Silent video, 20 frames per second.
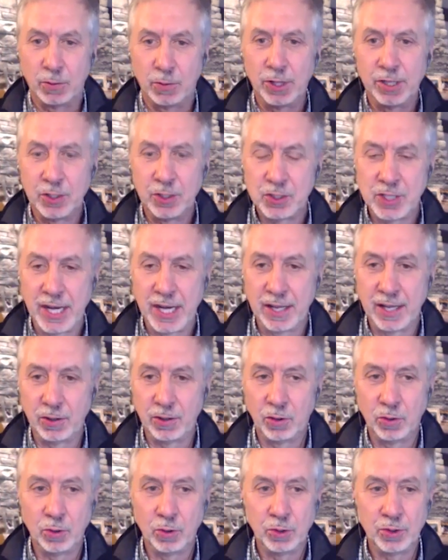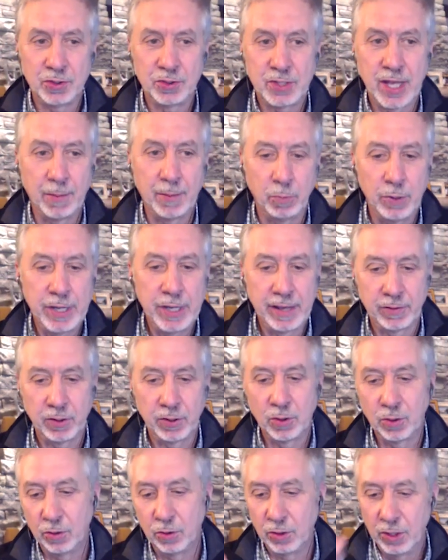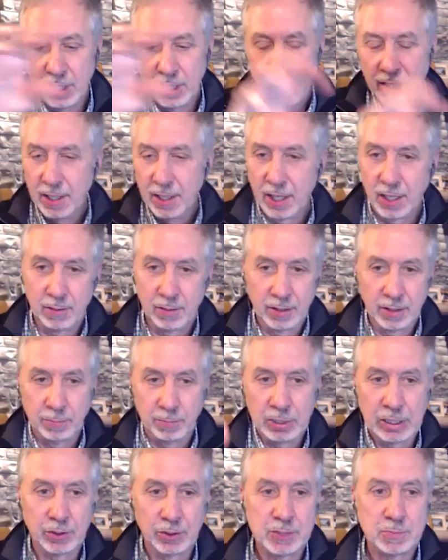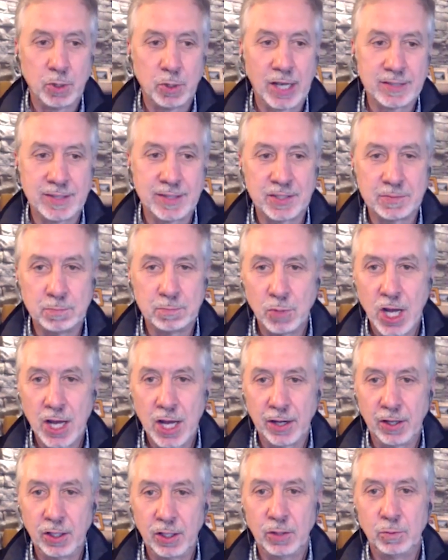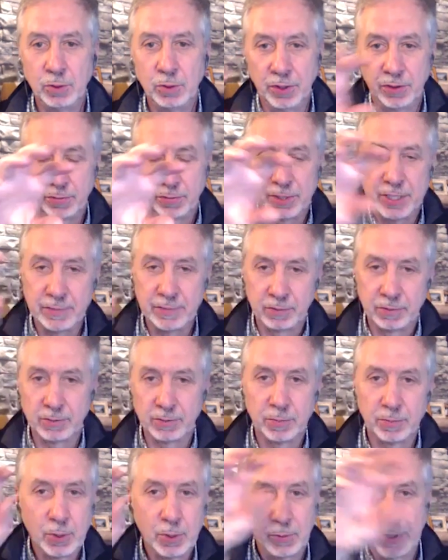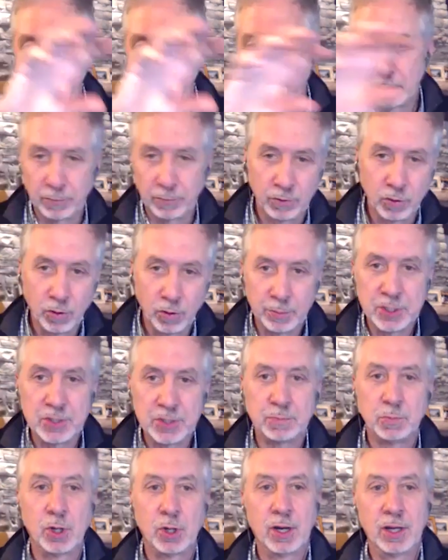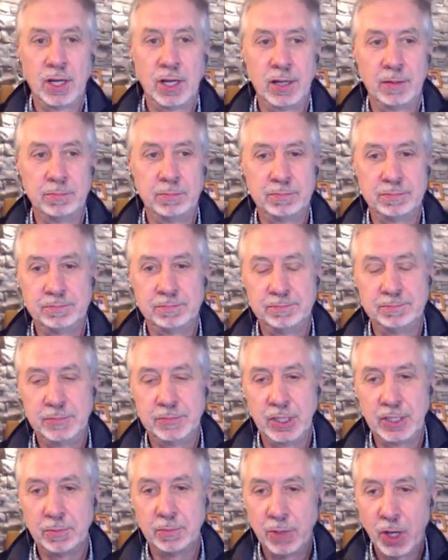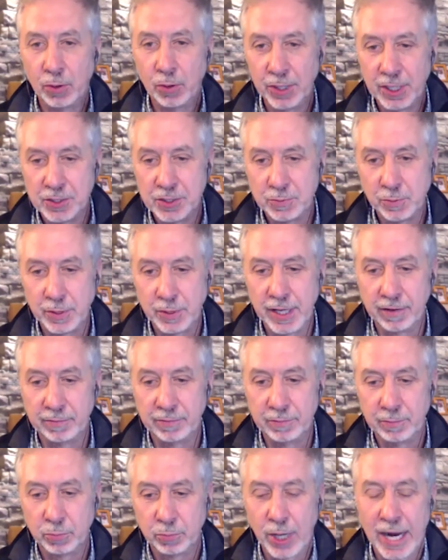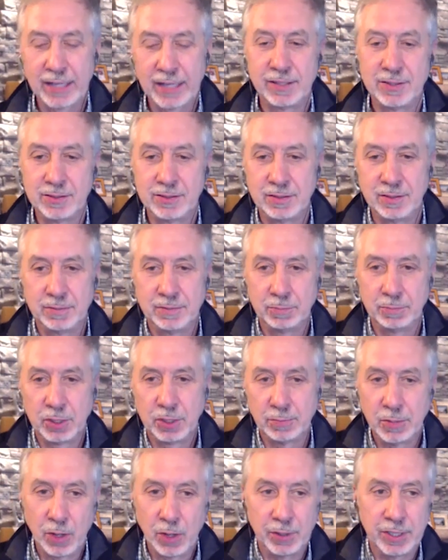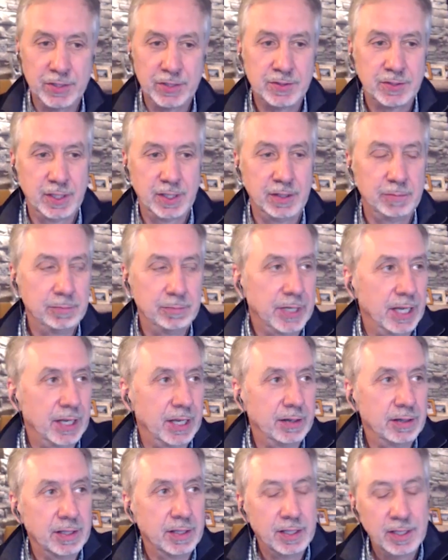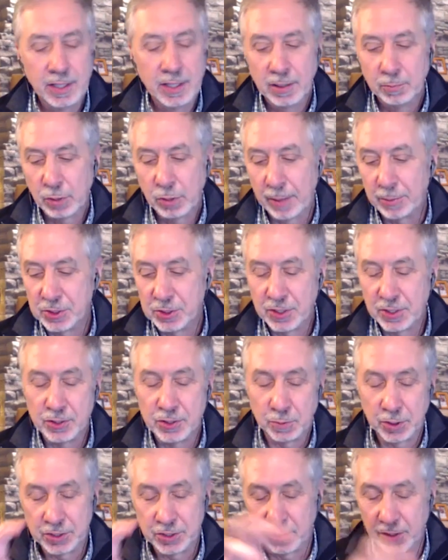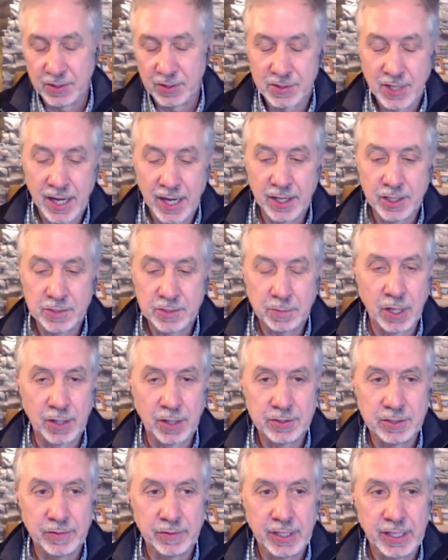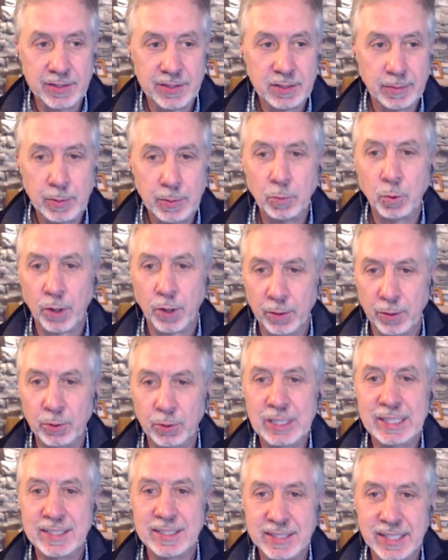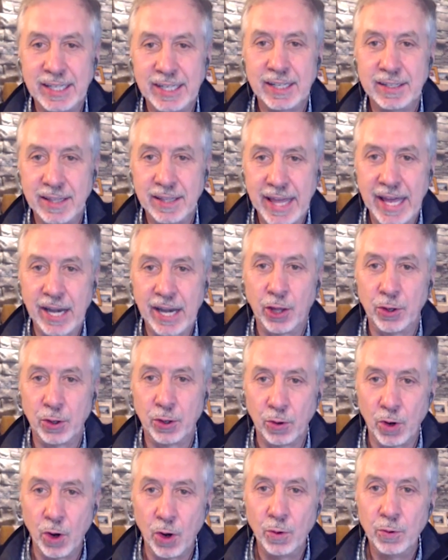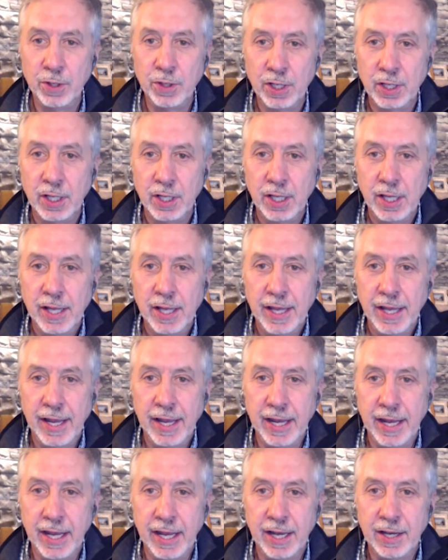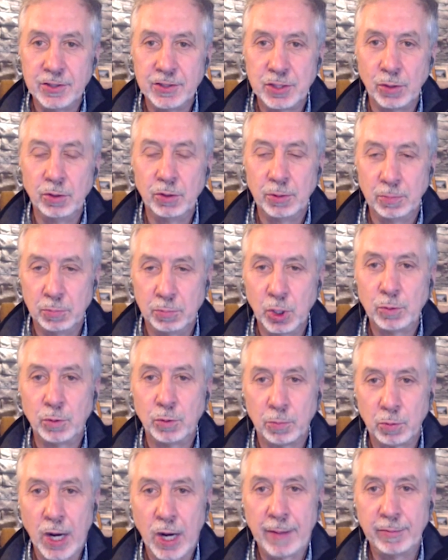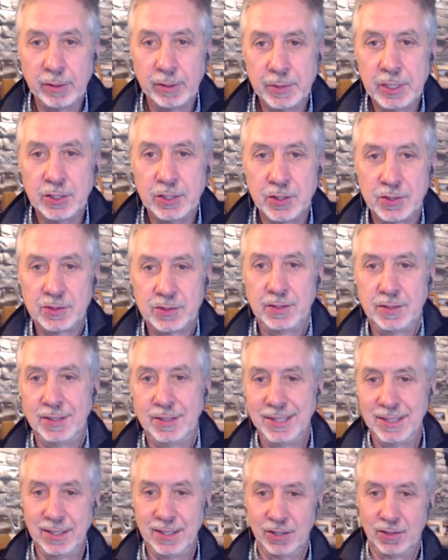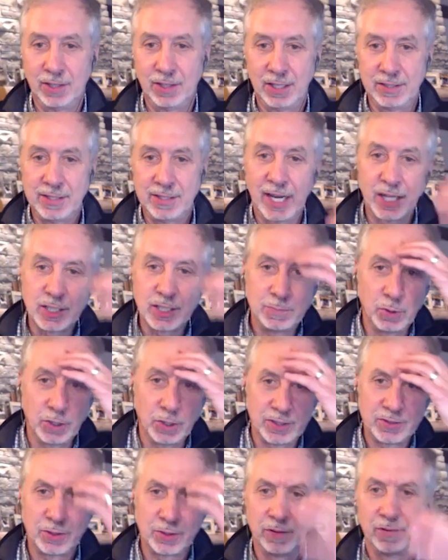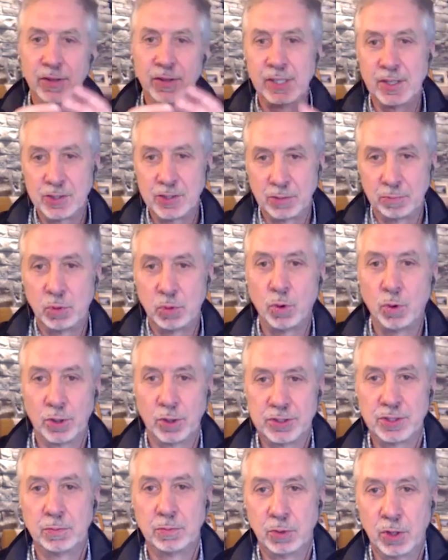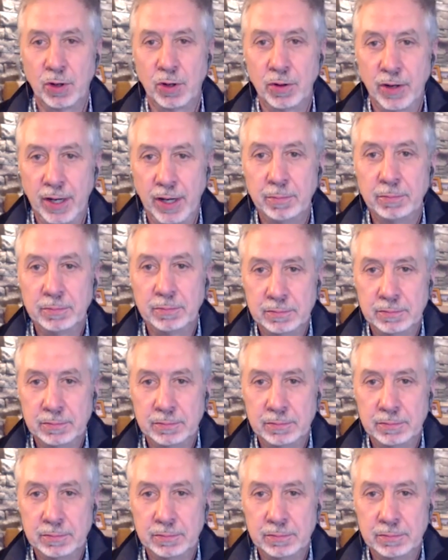understand the whole step. We have a whole uh, Polaris process model with three different components. We have performance pro- uh, components, we have practice components, and and premises, which are the science parts of it. And some people want to really dig into that on their own. Mm-hmm. And so the book will probably be just, you know, a textbook sort of thing that supports the program.